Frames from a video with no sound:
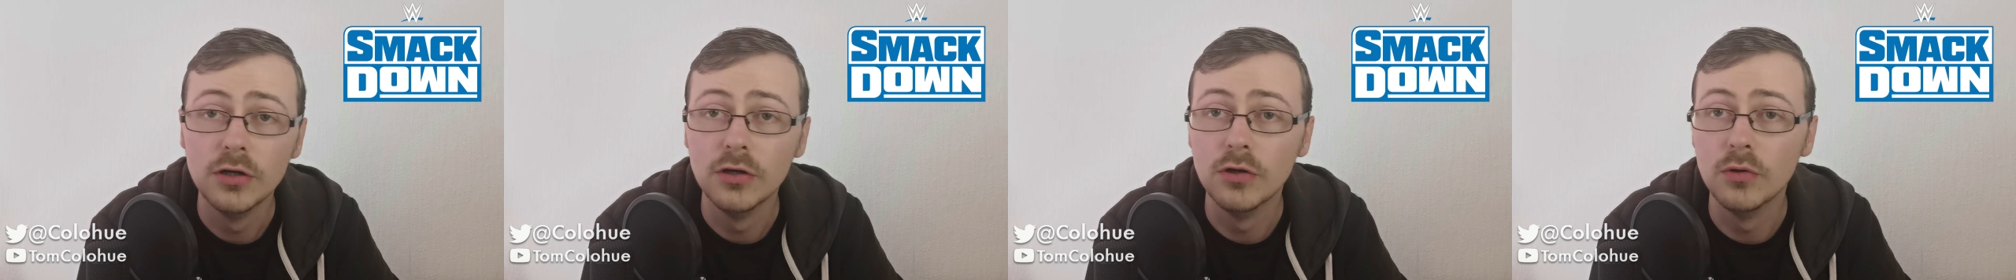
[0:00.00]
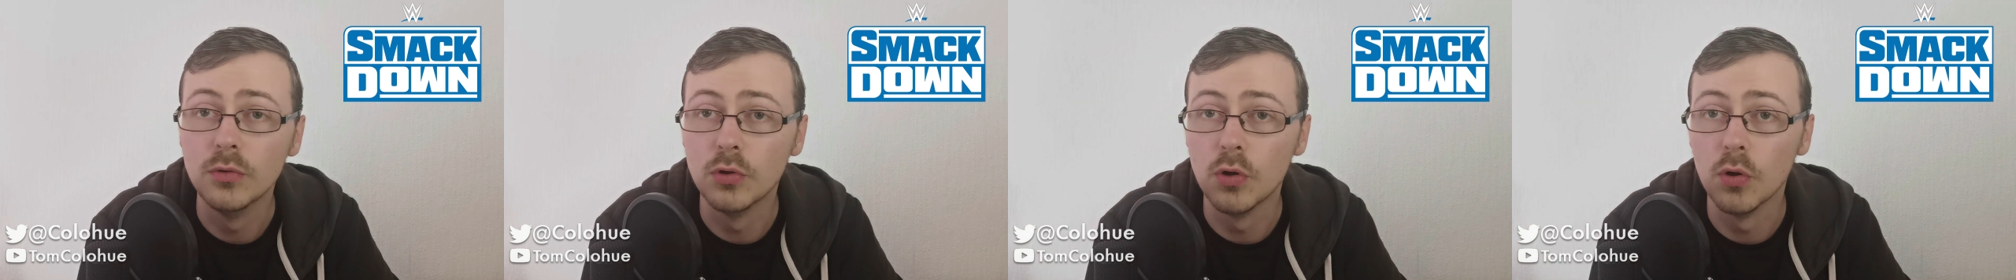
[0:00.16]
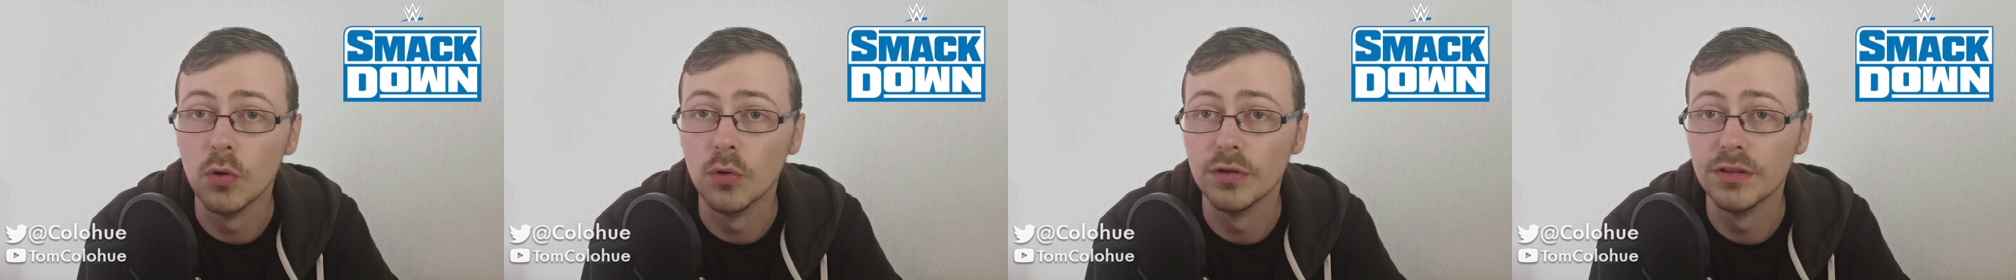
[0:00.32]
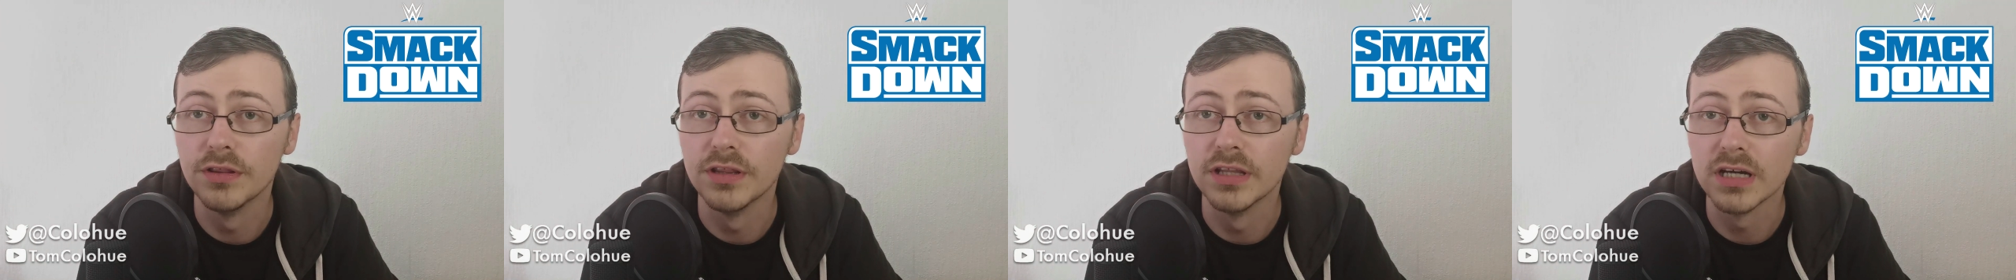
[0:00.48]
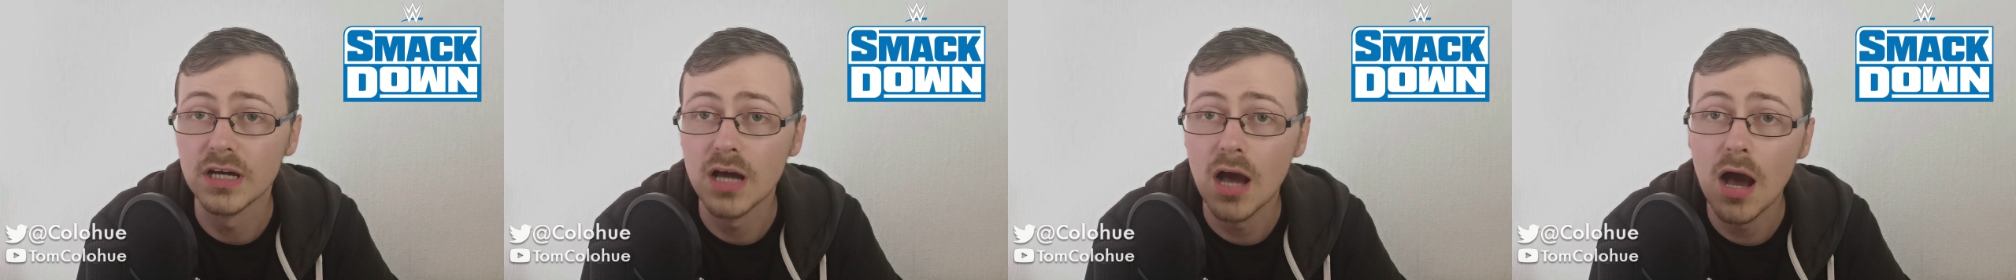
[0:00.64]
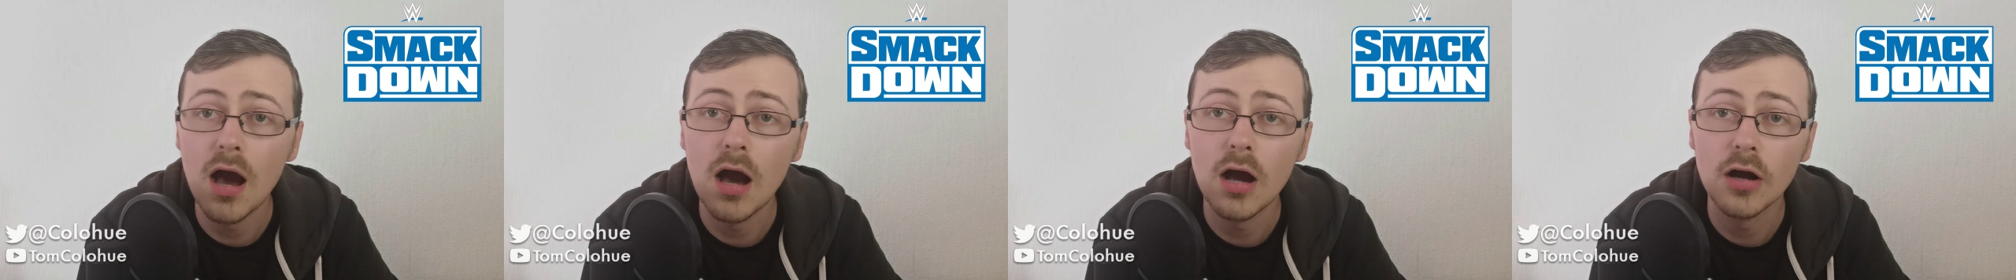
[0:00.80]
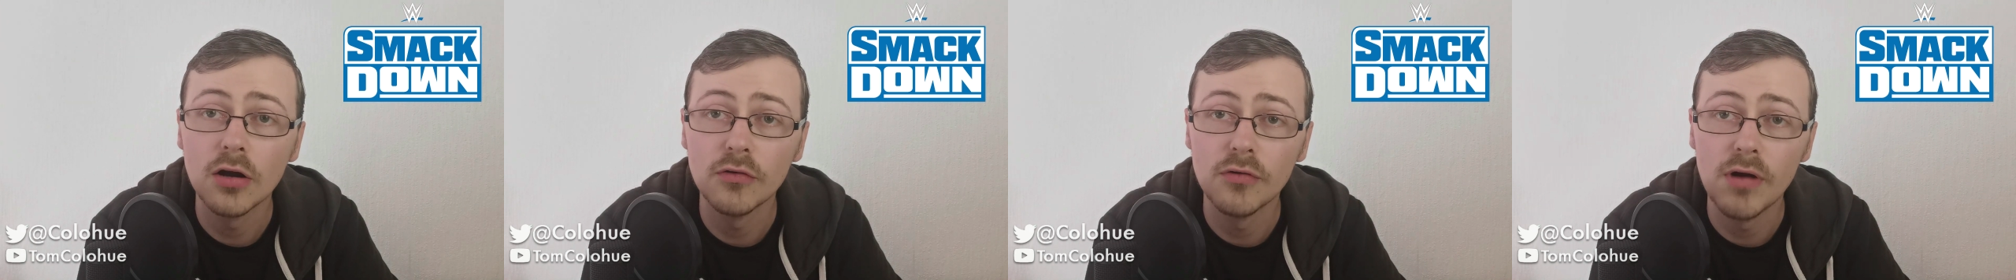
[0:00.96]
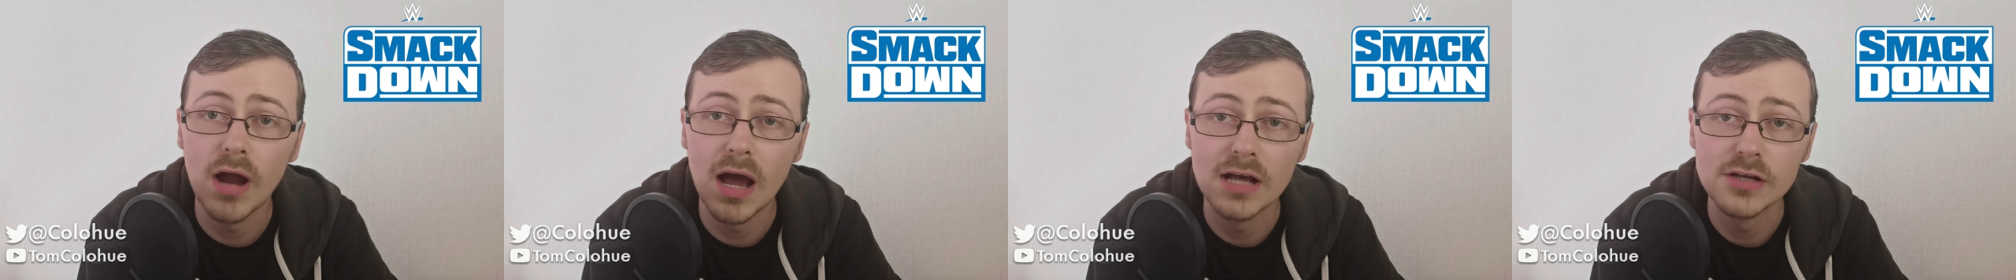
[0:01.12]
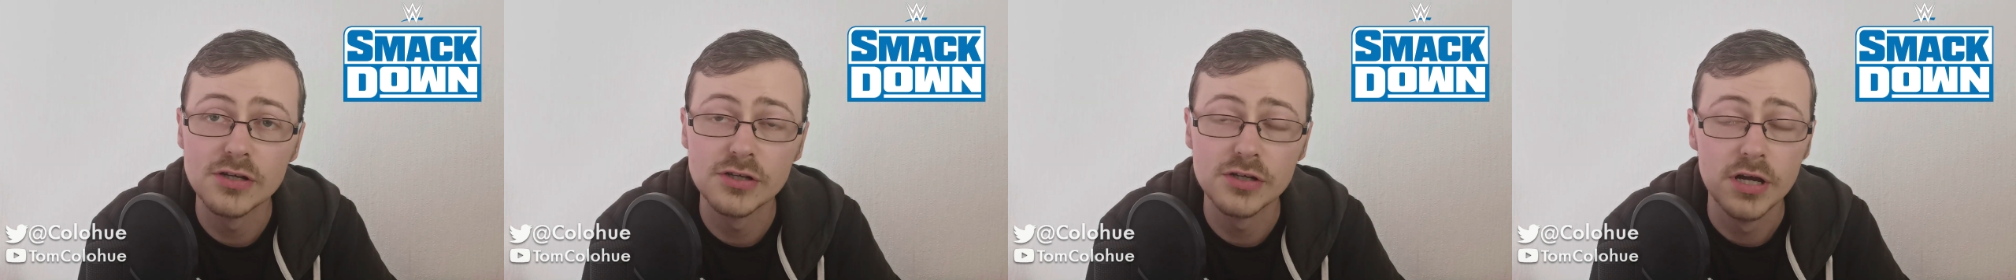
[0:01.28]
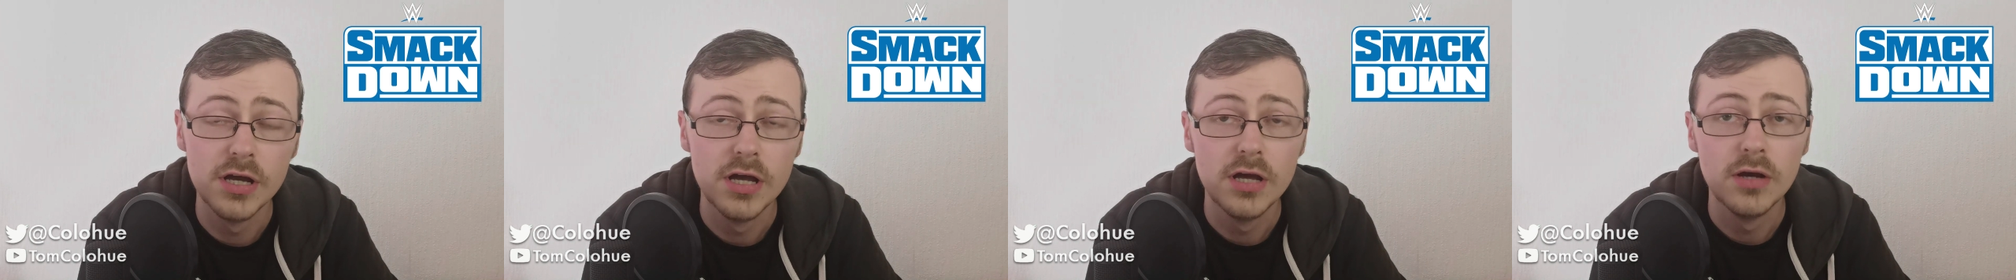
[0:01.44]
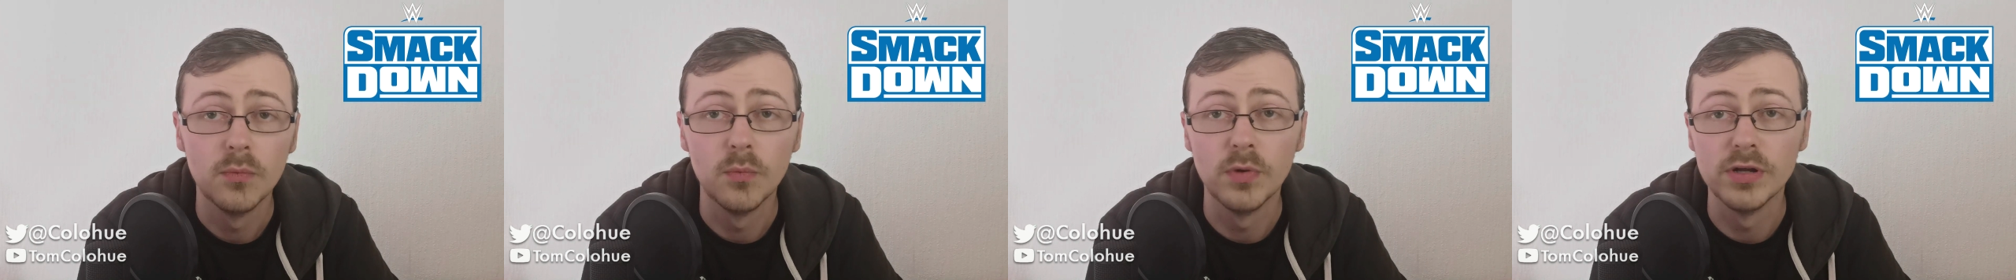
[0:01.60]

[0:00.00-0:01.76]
who caused the car crash,